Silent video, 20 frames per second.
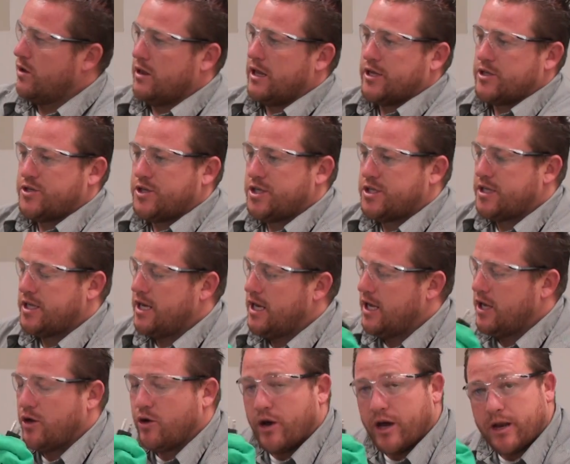electricity.
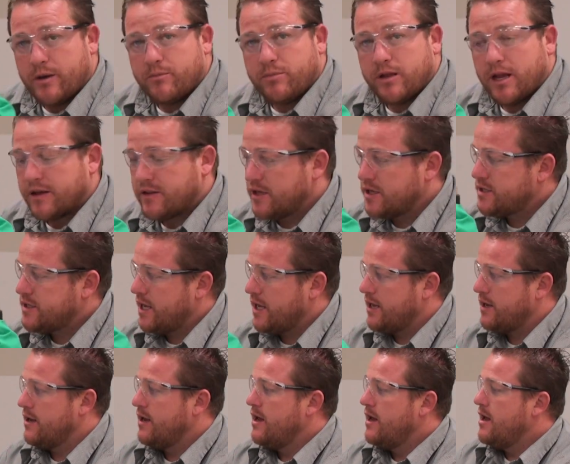You go ahead and plug this
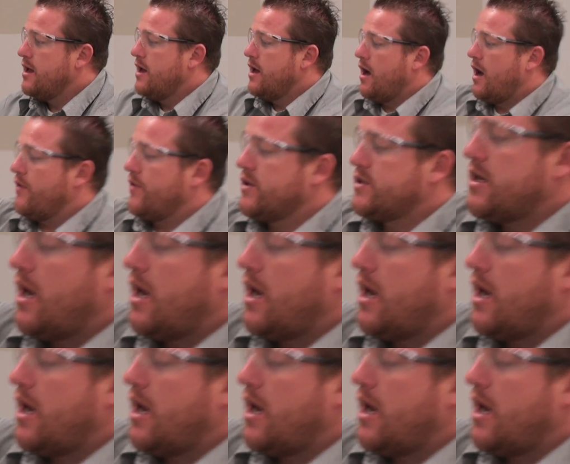in. On the